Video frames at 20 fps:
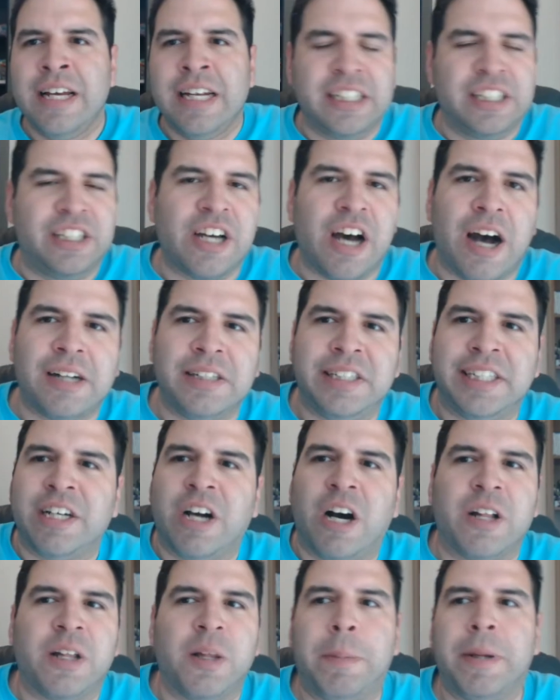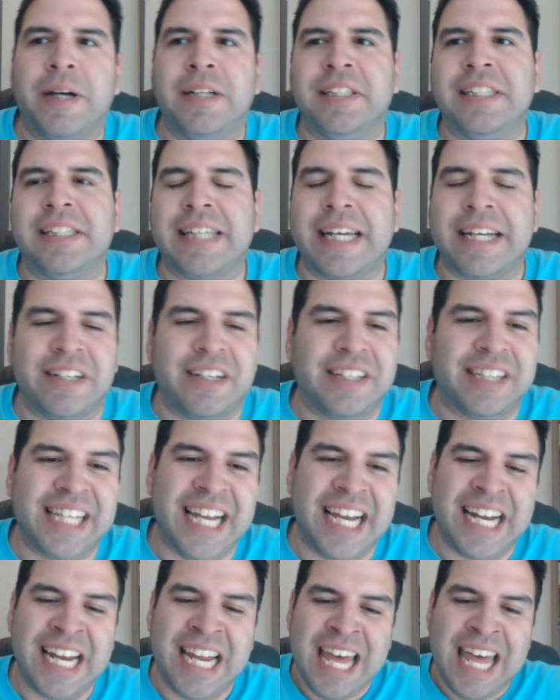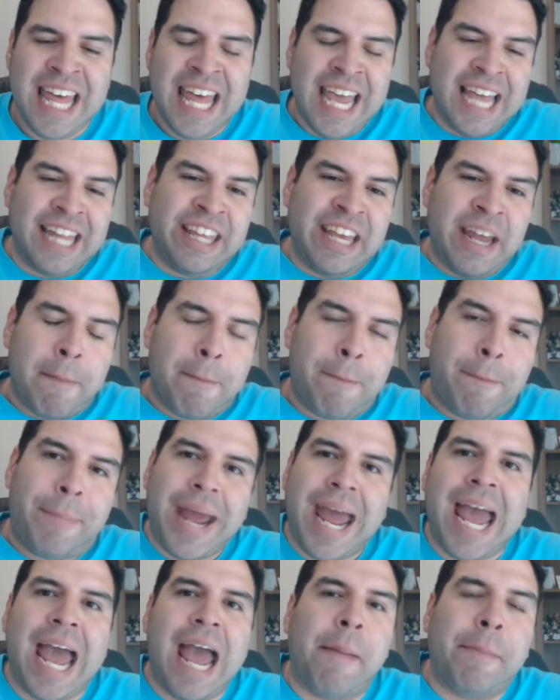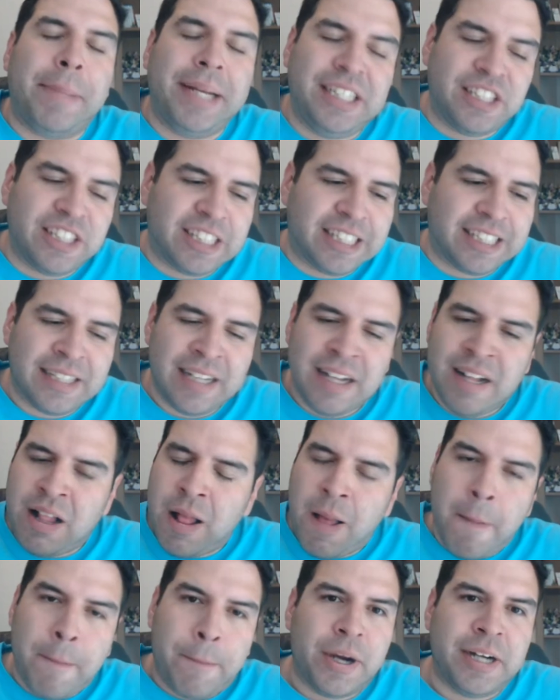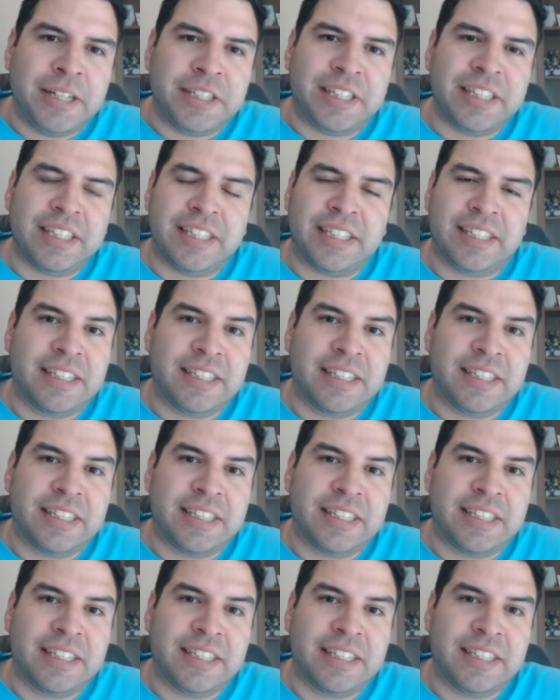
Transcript: dodging all the punches like nothing, and then bam, he just punches